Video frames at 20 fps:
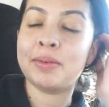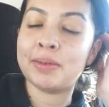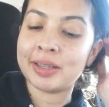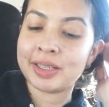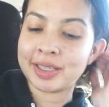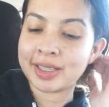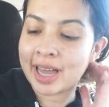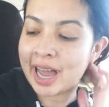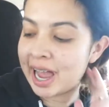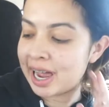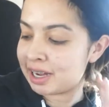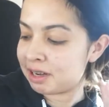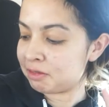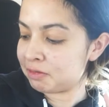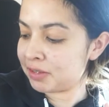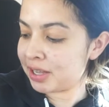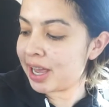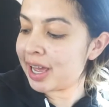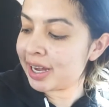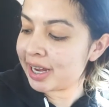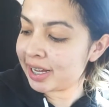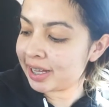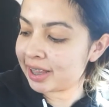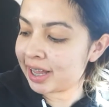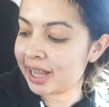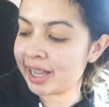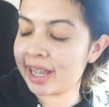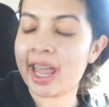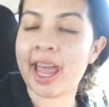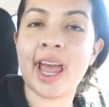was kind of getting
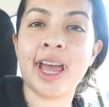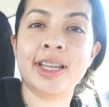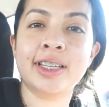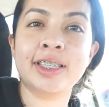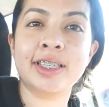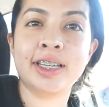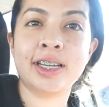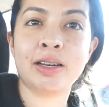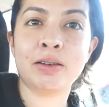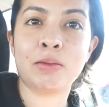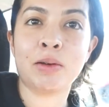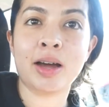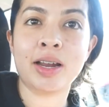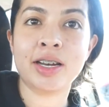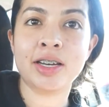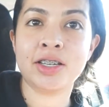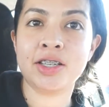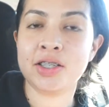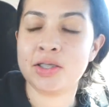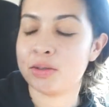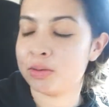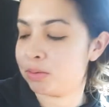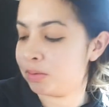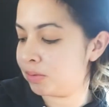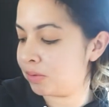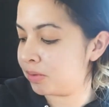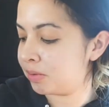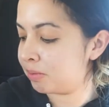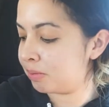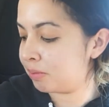like antsy and wanted
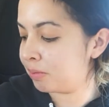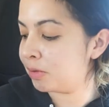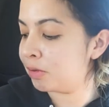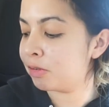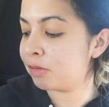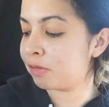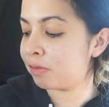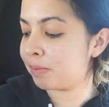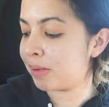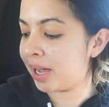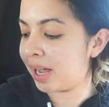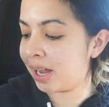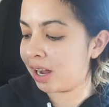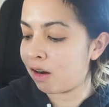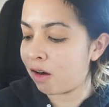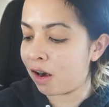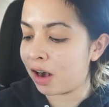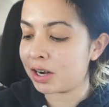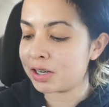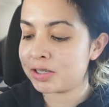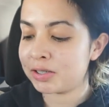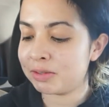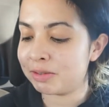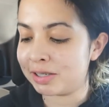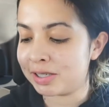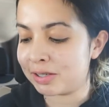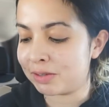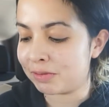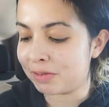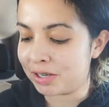to move my car to
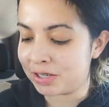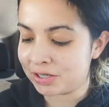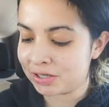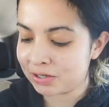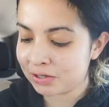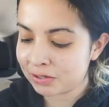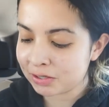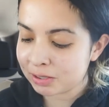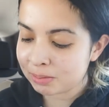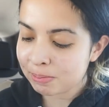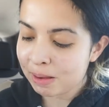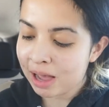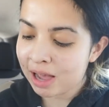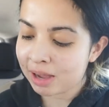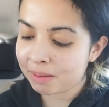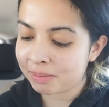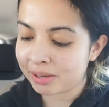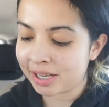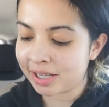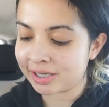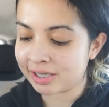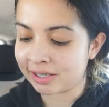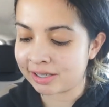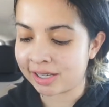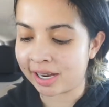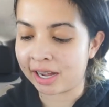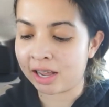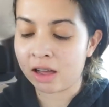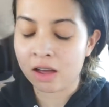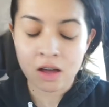its original spot because I
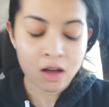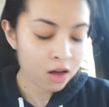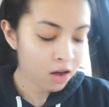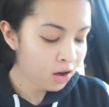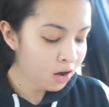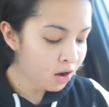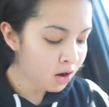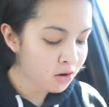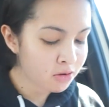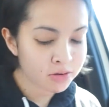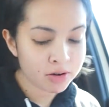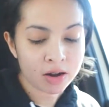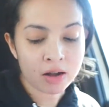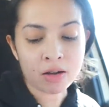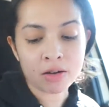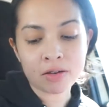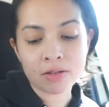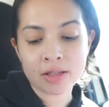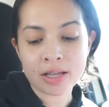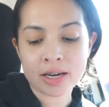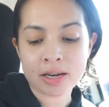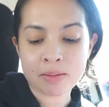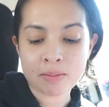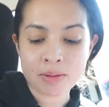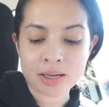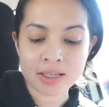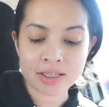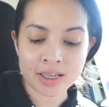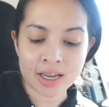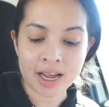was like, oh no, then
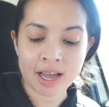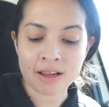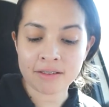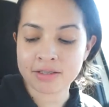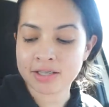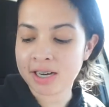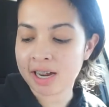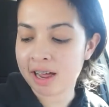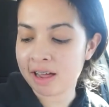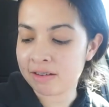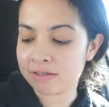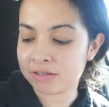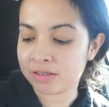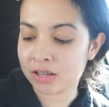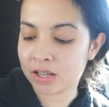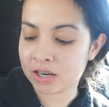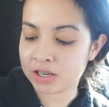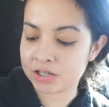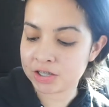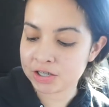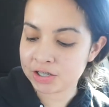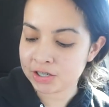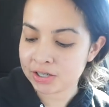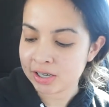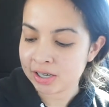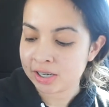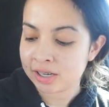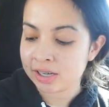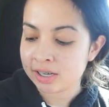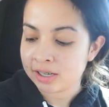it means I have to have lunch
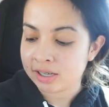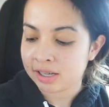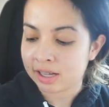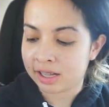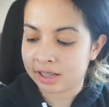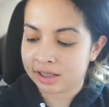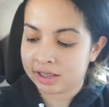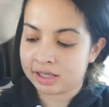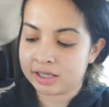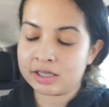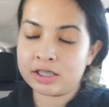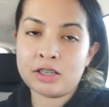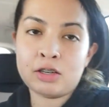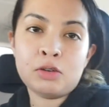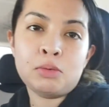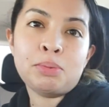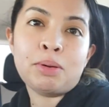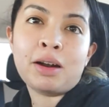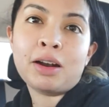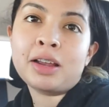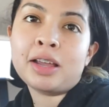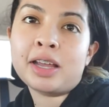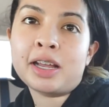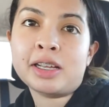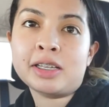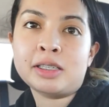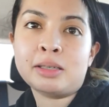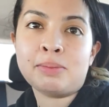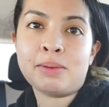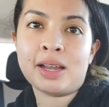at this new
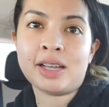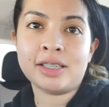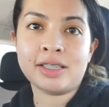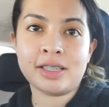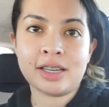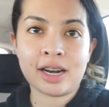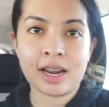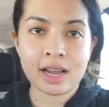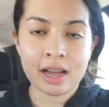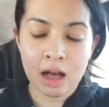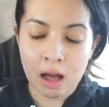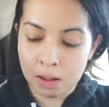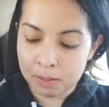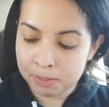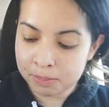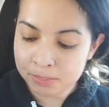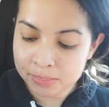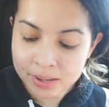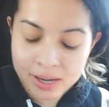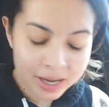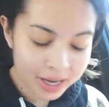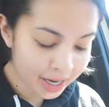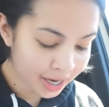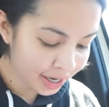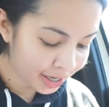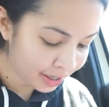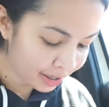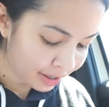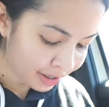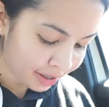parking space that I got.
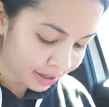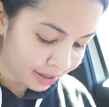But